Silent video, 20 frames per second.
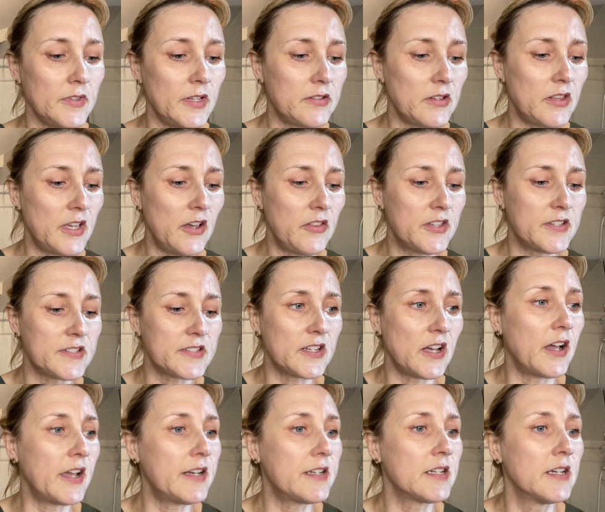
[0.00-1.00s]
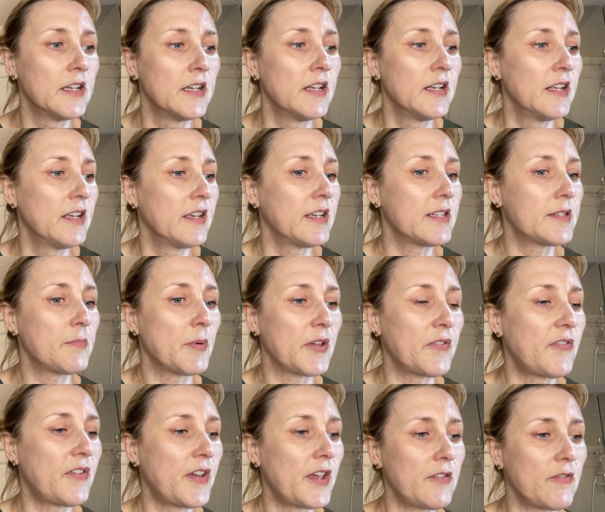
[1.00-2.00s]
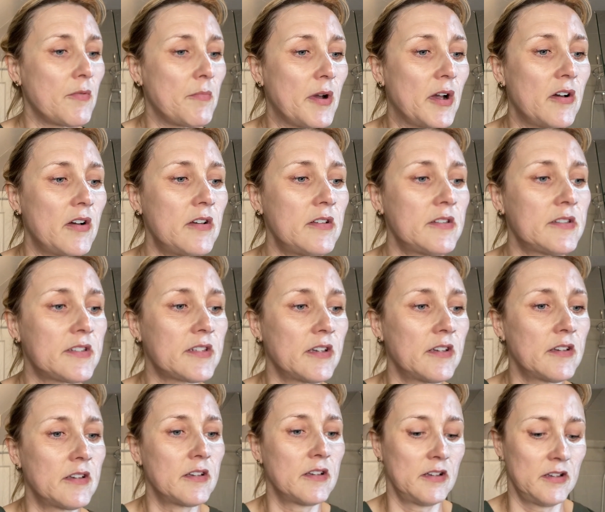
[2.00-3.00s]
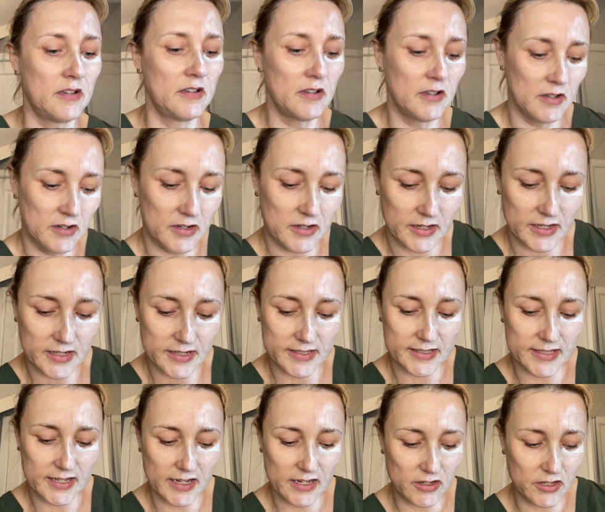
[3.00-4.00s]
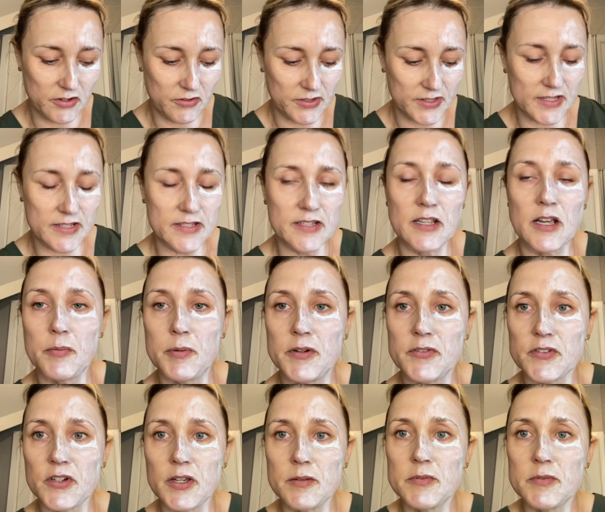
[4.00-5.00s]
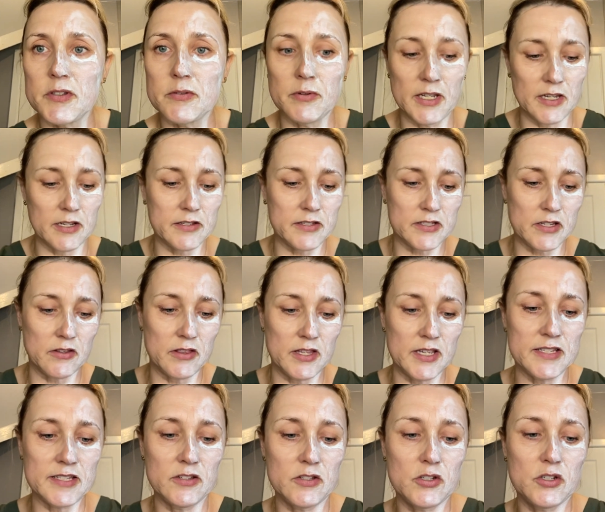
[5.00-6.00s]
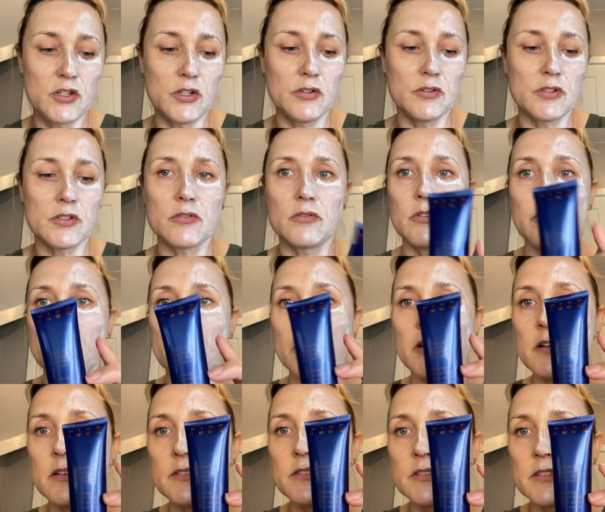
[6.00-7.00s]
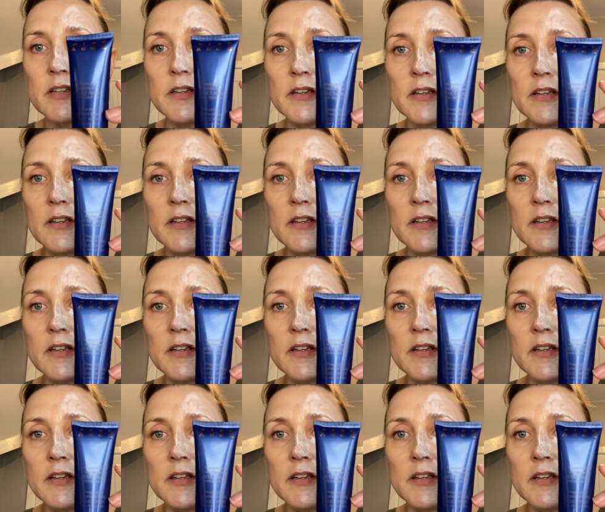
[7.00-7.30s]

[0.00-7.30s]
So the other side is my favourite mask. Like I say, I use this a couple of times a week. So this is Dusora mask.